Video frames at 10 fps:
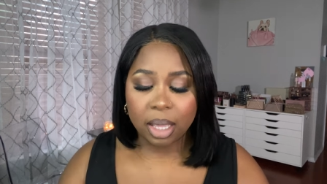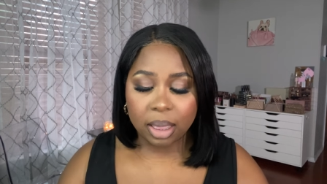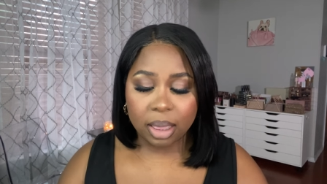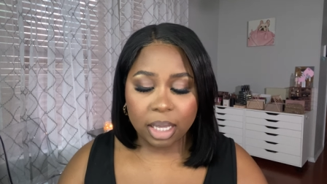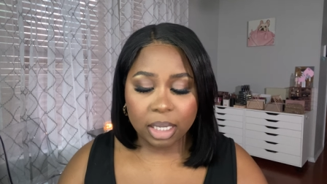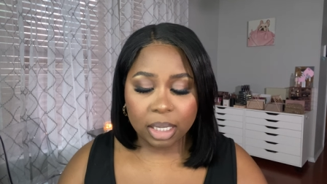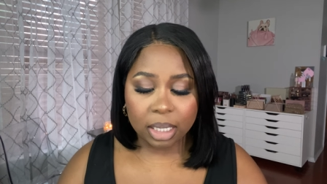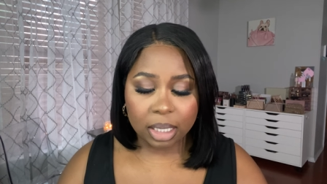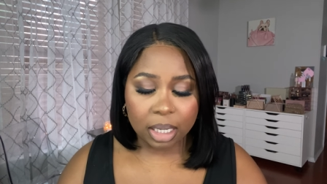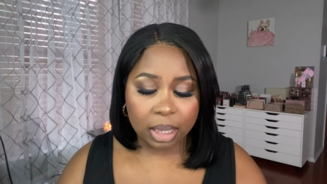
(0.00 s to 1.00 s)
This
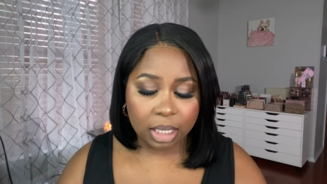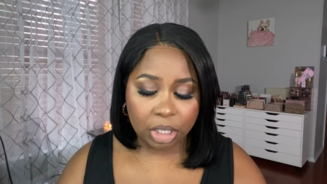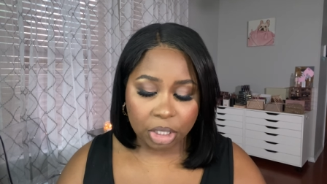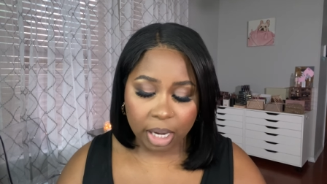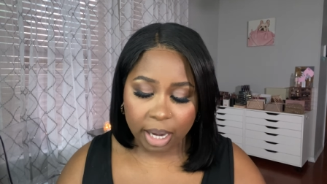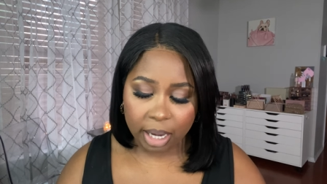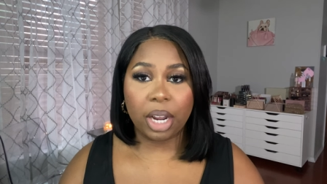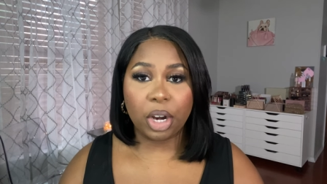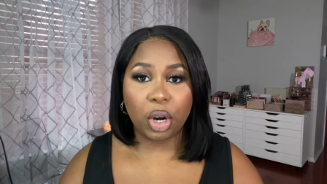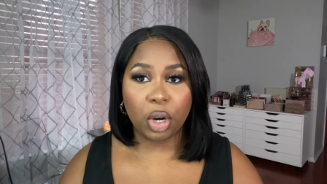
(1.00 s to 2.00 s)
is in the
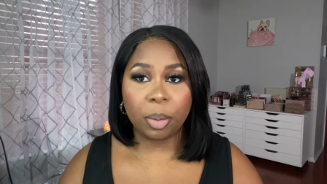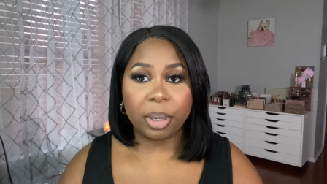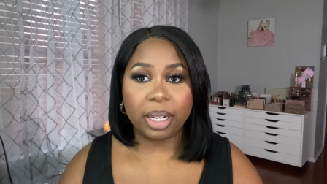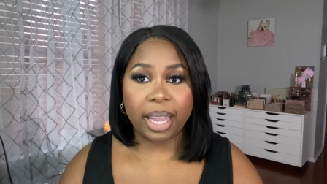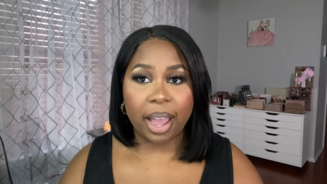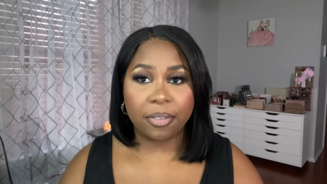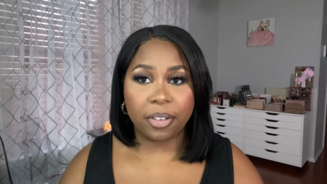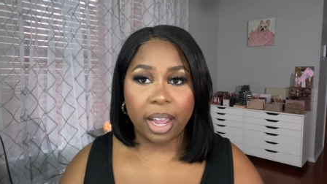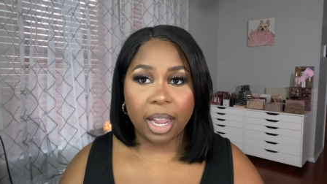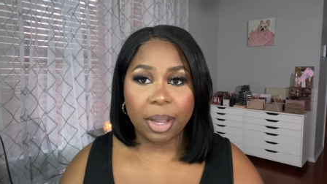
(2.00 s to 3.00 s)
shade Urban
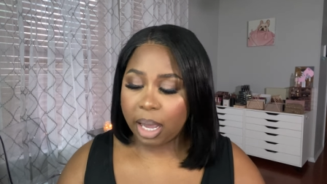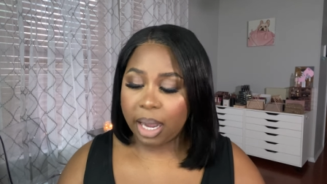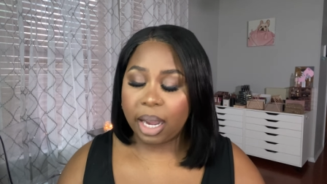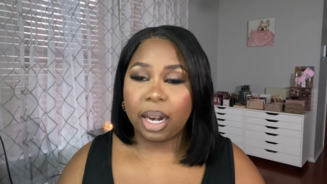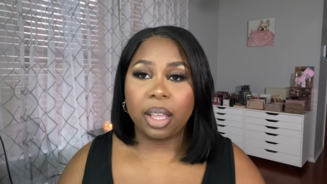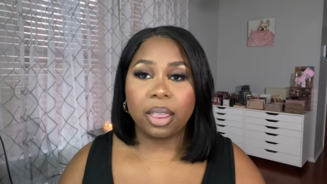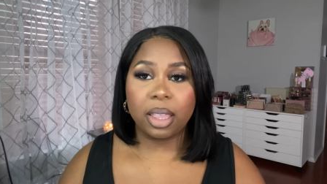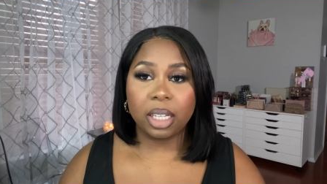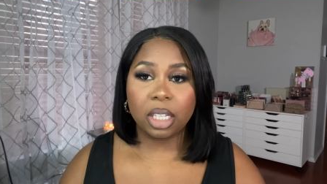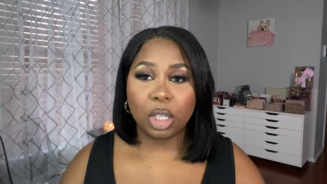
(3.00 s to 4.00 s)
Cafe, and
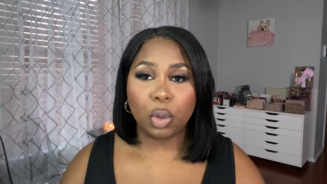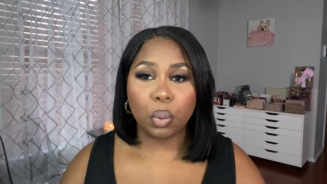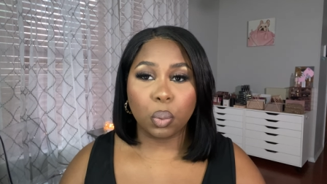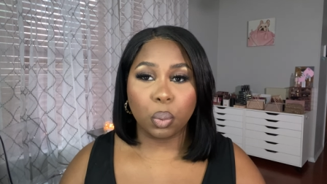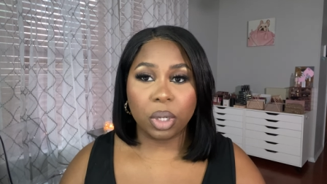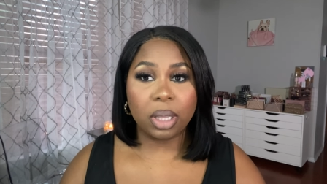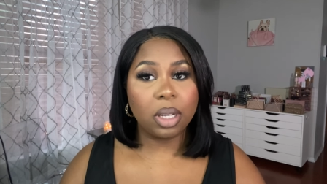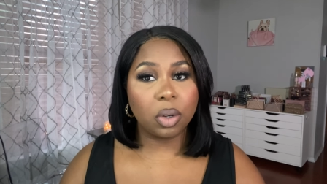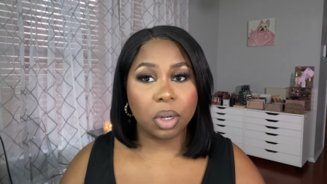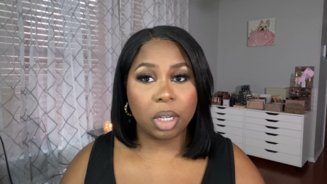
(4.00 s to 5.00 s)
this is really
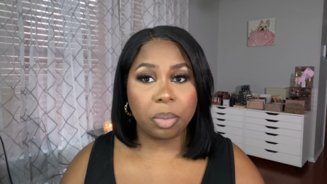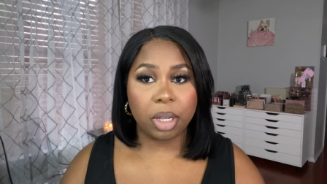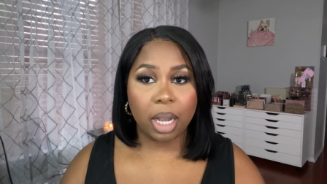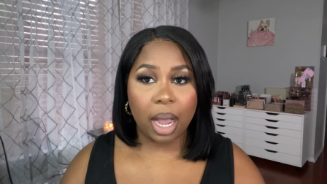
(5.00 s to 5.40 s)
creamy.